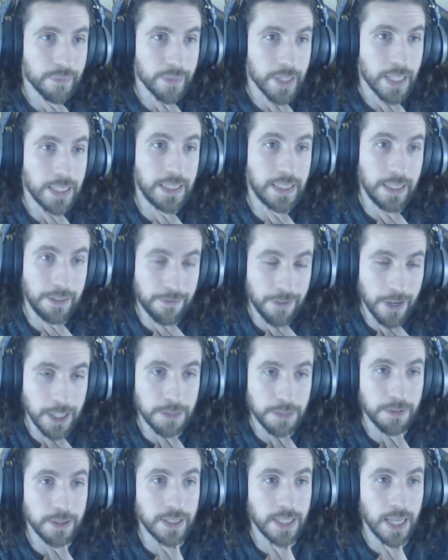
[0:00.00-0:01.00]
Defense
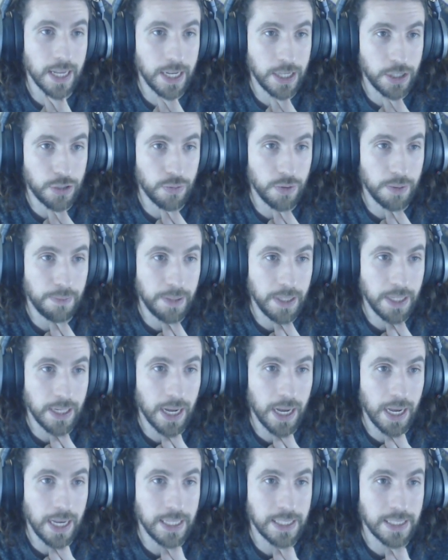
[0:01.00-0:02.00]
percentage would be
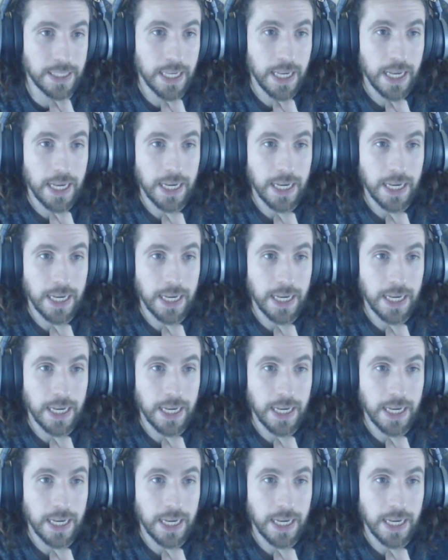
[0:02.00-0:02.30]
nice.